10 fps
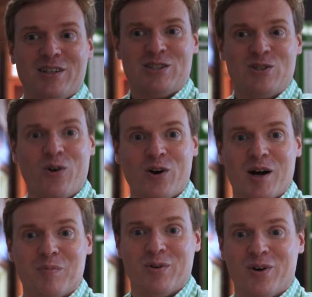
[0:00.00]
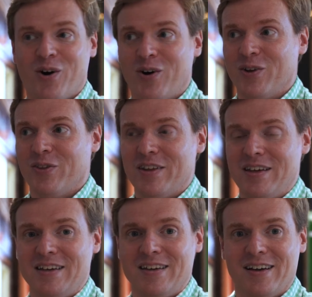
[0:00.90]
stock up on
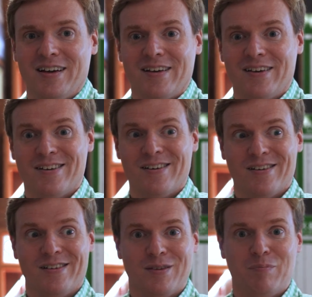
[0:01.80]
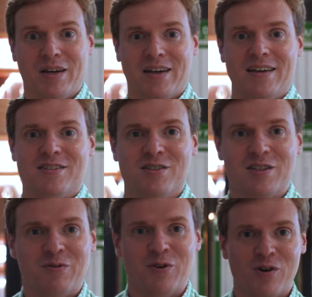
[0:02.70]
the big
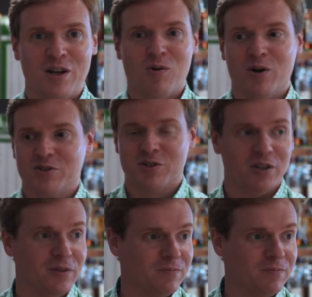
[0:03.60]
hitters if you really want to.